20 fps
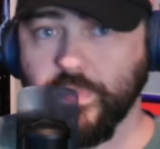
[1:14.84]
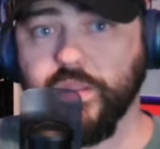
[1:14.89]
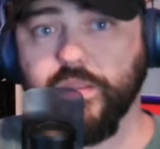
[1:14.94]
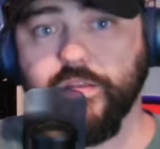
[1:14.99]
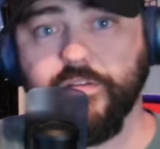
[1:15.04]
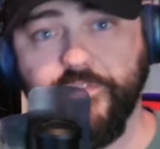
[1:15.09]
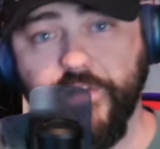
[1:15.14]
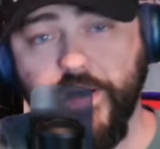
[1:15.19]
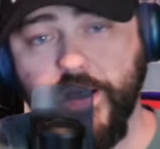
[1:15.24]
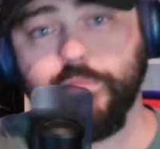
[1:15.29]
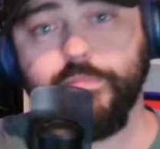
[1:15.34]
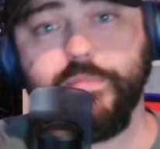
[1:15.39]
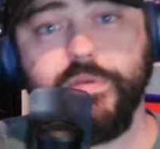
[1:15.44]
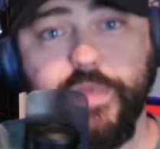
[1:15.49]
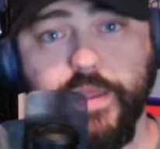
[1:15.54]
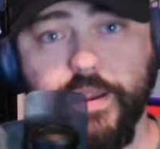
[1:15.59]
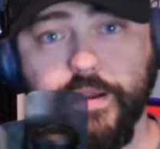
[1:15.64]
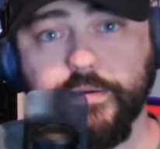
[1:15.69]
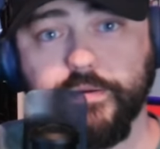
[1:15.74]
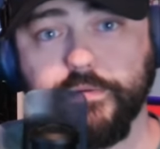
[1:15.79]
follow me
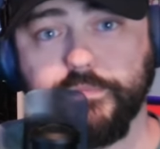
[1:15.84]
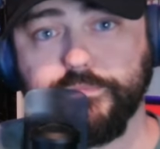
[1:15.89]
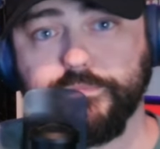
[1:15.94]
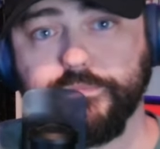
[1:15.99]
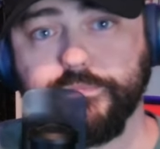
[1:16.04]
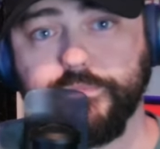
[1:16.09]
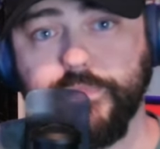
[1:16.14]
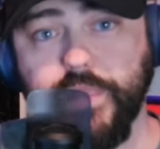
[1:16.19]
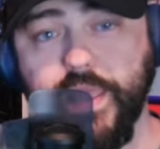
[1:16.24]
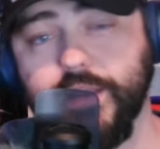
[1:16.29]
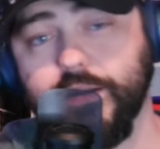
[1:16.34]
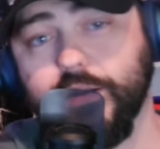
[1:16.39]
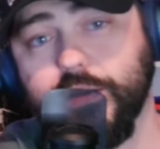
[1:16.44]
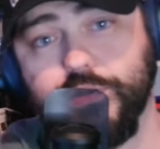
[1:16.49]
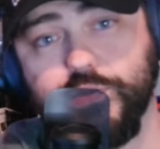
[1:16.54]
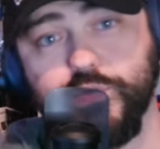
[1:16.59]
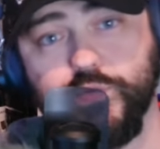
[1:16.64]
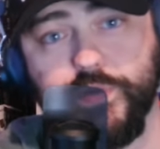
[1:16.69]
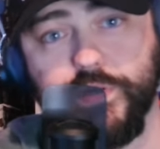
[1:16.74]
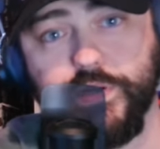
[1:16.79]
there and on
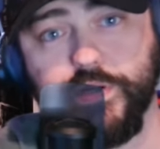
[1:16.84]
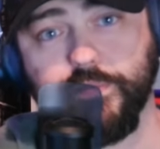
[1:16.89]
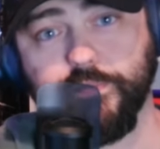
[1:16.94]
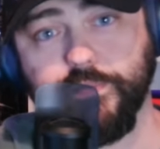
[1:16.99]
Twitter,